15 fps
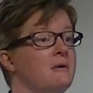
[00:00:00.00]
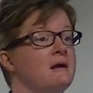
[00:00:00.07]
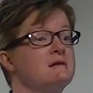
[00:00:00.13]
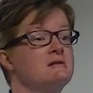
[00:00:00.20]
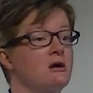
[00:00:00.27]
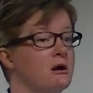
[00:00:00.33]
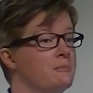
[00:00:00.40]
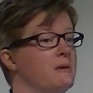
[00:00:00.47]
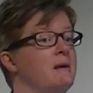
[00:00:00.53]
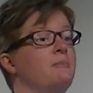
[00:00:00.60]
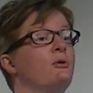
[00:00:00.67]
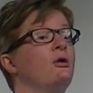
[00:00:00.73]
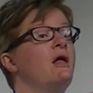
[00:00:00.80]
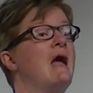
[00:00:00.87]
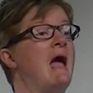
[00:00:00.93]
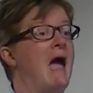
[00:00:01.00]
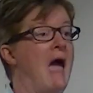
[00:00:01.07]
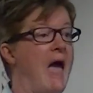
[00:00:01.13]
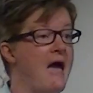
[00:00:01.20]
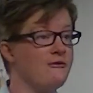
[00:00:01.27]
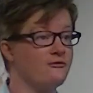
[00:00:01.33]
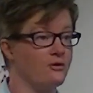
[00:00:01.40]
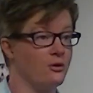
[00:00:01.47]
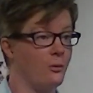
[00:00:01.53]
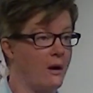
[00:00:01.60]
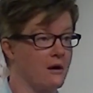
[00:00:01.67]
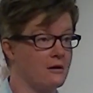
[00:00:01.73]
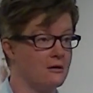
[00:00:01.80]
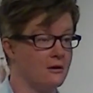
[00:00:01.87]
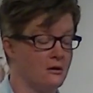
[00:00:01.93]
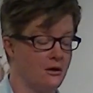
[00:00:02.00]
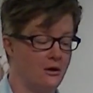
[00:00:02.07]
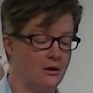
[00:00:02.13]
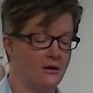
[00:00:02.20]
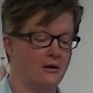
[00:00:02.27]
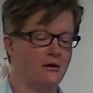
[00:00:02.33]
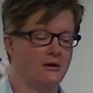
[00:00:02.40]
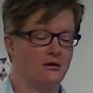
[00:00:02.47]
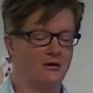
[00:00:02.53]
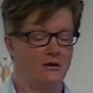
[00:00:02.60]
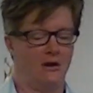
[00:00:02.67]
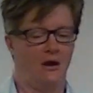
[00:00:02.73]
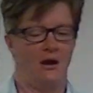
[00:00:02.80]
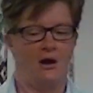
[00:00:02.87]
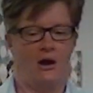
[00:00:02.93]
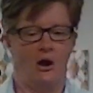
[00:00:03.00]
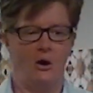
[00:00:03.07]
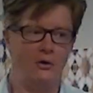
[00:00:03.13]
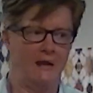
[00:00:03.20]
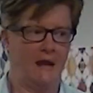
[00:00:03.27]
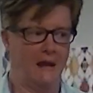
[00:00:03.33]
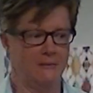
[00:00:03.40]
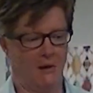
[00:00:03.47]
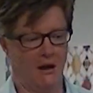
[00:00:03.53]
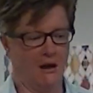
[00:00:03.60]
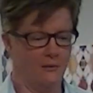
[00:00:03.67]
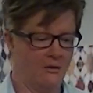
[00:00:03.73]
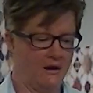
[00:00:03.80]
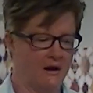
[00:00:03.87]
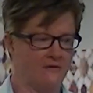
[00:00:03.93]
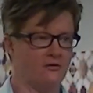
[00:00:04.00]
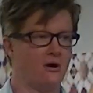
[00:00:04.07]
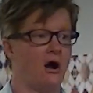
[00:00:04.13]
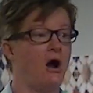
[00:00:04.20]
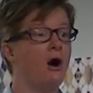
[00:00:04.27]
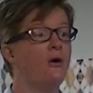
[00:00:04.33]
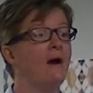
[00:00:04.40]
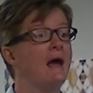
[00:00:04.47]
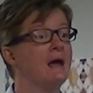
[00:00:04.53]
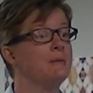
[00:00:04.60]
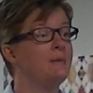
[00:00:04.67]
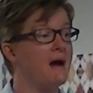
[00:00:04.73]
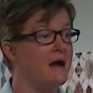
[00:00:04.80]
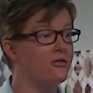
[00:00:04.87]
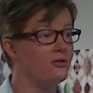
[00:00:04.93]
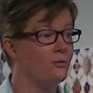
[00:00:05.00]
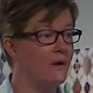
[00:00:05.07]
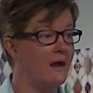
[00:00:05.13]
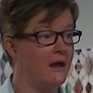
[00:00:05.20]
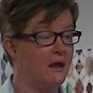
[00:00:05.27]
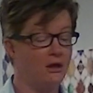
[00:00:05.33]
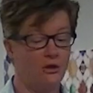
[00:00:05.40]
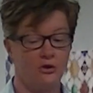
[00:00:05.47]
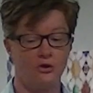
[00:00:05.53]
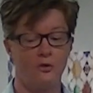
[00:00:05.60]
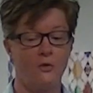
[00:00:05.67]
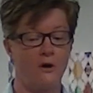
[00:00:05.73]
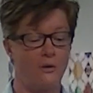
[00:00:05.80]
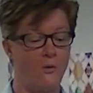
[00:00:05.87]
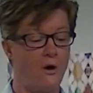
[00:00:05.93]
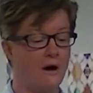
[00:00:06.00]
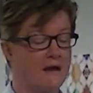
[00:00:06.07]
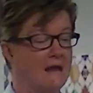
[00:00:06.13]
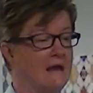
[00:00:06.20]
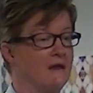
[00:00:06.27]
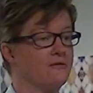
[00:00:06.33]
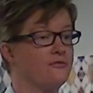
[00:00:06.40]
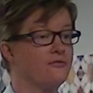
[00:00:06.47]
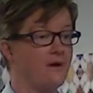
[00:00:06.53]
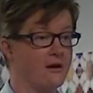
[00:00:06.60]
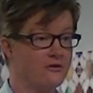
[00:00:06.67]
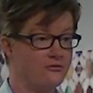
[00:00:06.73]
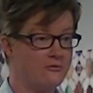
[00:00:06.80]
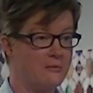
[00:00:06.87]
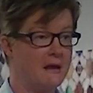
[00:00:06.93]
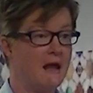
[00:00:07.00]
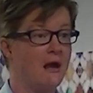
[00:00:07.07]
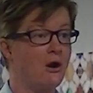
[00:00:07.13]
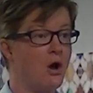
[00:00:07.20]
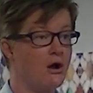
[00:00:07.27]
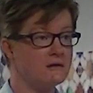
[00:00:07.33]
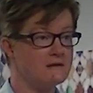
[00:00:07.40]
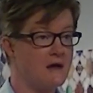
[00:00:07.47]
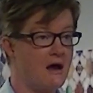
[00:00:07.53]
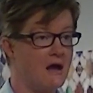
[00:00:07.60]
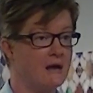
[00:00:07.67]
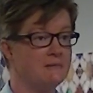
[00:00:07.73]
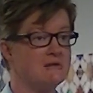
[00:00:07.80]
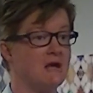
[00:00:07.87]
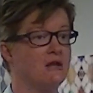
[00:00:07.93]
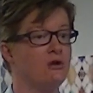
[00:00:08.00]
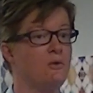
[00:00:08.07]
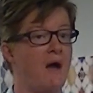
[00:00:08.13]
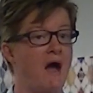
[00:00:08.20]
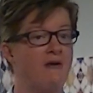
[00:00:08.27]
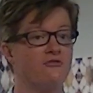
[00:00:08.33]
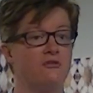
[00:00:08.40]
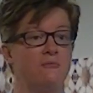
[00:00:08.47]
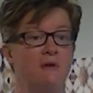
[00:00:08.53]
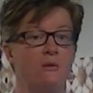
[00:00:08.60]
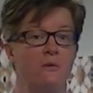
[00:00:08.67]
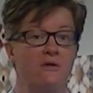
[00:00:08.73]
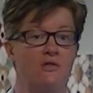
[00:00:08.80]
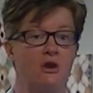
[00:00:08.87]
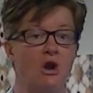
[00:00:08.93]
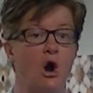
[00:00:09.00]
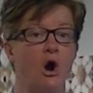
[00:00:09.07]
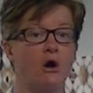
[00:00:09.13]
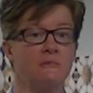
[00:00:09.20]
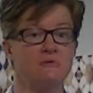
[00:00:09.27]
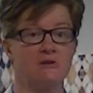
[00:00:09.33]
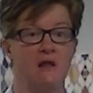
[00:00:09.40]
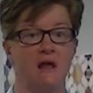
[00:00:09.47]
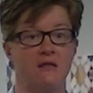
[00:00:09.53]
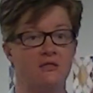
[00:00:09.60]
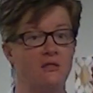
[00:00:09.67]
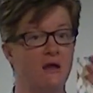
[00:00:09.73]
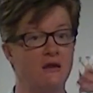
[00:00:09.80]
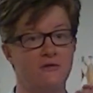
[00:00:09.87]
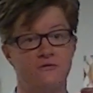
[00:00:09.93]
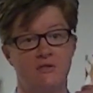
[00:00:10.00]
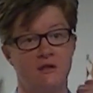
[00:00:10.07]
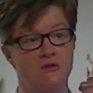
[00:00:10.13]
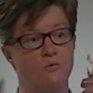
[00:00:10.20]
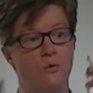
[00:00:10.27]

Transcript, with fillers: because there are people everywhere. Okay, mom, whatever. Oh, and by the way, you are walking in front of me at all times, and you have to be within arm's length. None of this